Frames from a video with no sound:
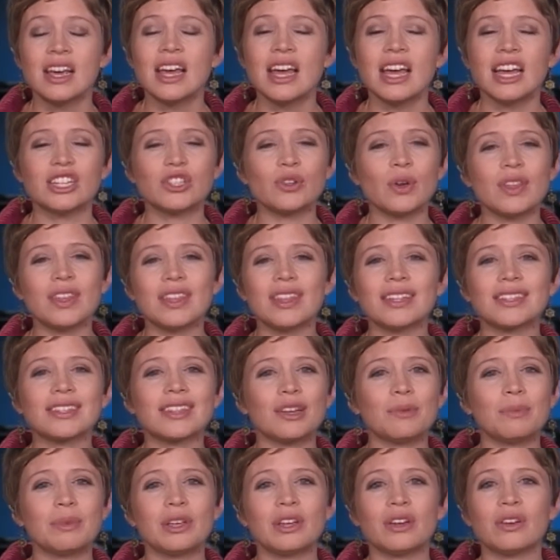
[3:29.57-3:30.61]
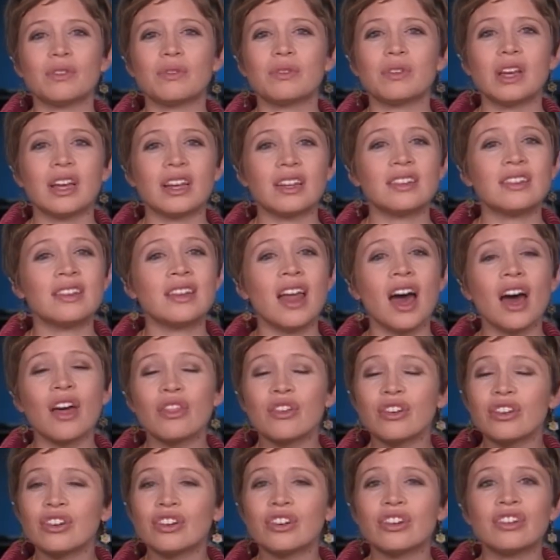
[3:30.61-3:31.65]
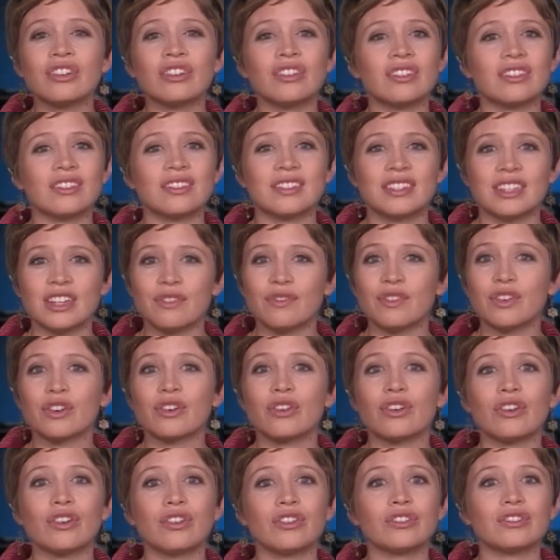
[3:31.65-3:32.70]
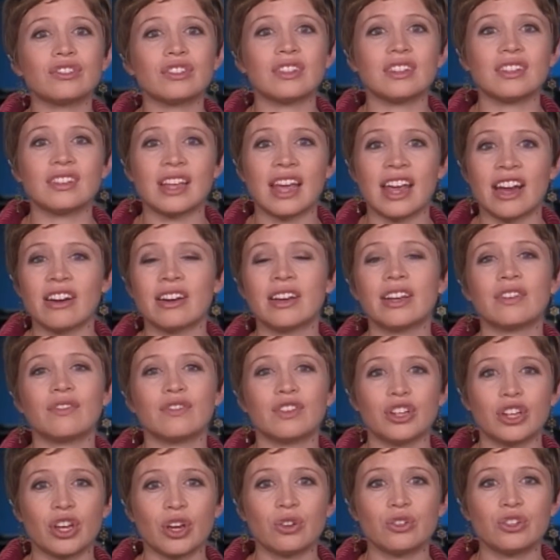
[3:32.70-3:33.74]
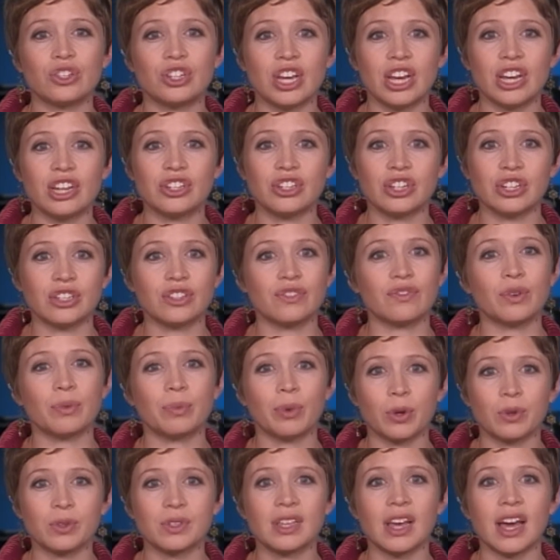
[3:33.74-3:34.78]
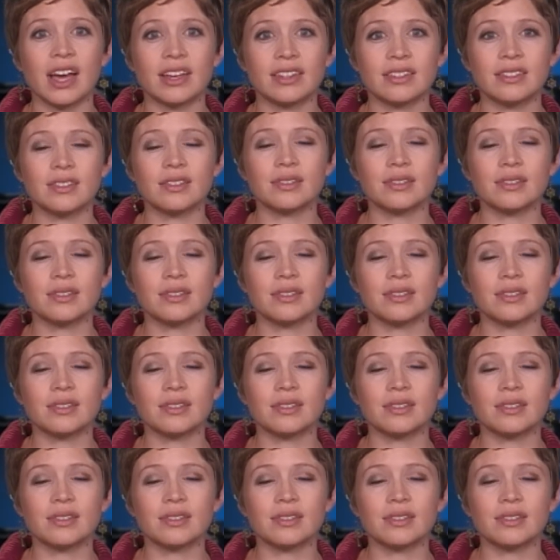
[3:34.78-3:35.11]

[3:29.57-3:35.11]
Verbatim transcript: And so I think that's going to be a, another difficult area of negotiations for both sides.